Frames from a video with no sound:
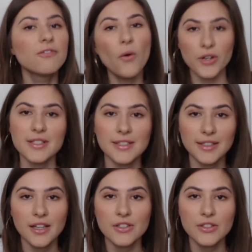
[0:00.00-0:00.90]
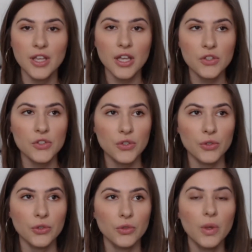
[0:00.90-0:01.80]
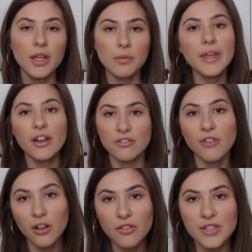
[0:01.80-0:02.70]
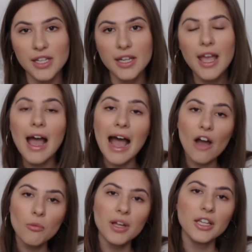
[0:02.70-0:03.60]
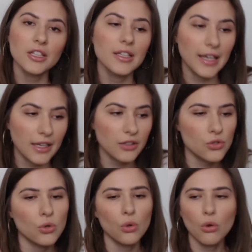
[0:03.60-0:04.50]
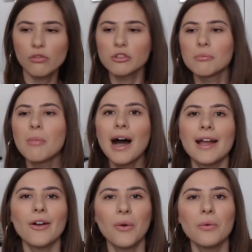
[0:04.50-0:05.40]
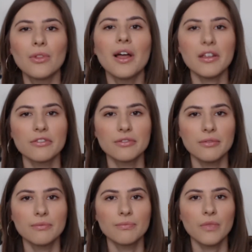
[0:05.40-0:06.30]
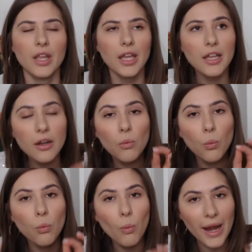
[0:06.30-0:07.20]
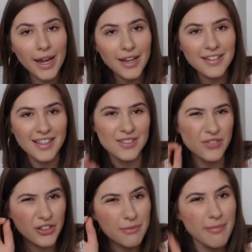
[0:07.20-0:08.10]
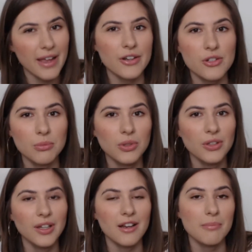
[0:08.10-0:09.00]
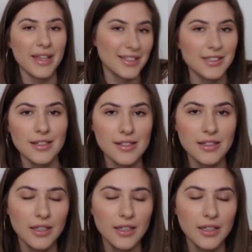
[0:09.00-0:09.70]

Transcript: forces us to get involved in? How am I gonna gain control over my own life in a way that's very manageable and it makes sense?